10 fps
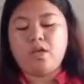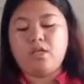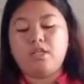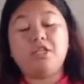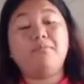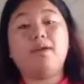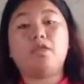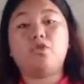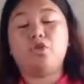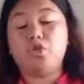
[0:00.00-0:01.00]
This
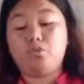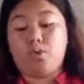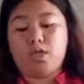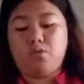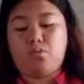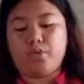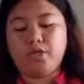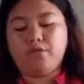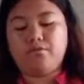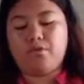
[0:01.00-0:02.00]
method usually
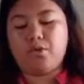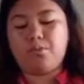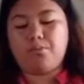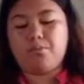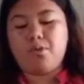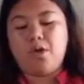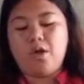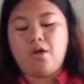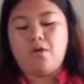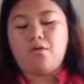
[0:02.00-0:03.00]
works for
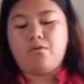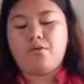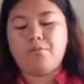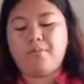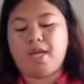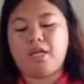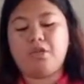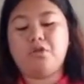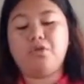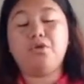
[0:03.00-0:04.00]

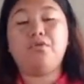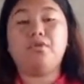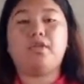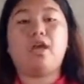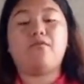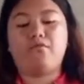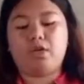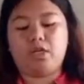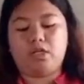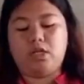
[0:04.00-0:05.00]
many
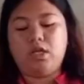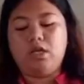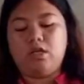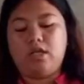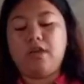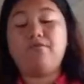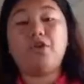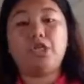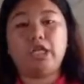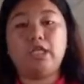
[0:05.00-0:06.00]

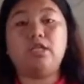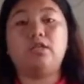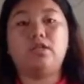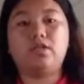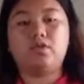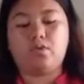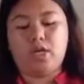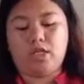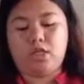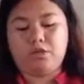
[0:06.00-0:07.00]
divergent
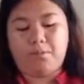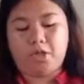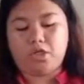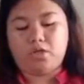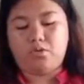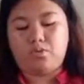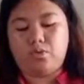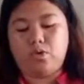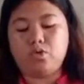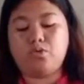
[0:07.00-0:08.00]
students, especially
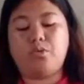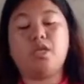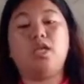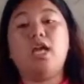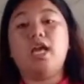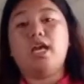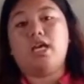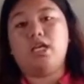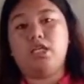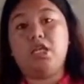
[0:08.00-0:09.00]
those with
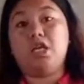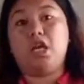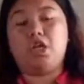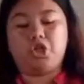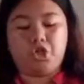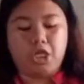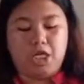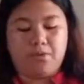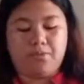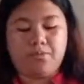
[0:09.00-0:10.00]

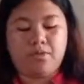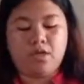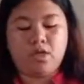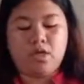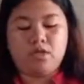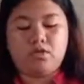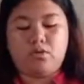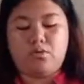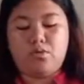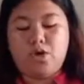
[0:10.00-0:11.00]
ADHD.
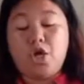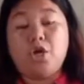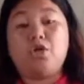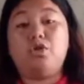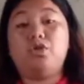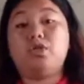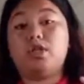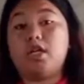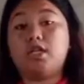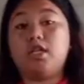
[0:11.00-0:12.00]
So you
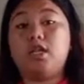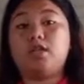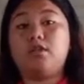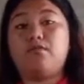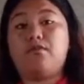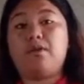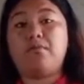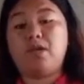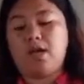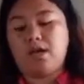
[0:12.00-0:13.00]
start the lesson
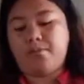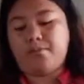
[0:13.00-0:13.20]
from the